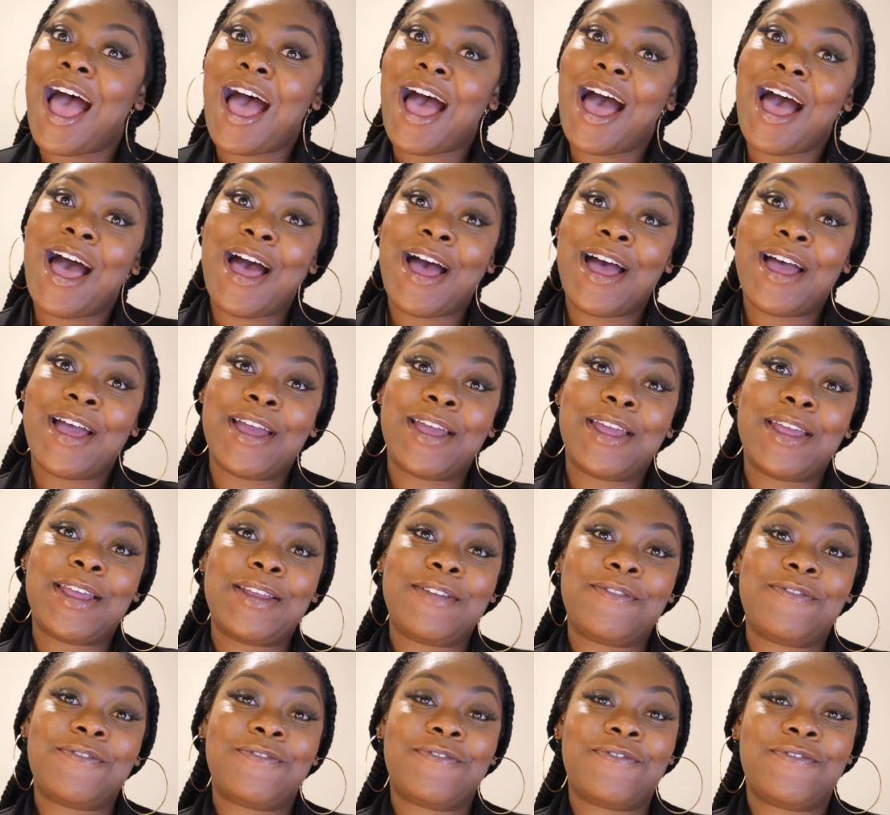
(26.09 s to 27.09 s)

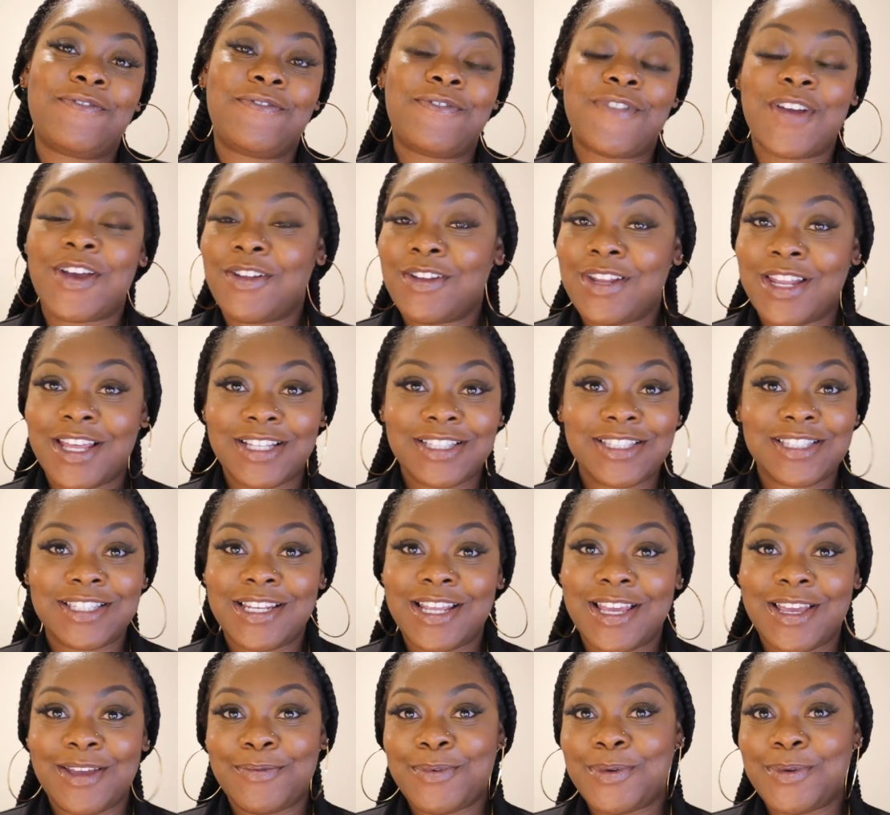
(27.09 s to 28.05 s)
I felt like today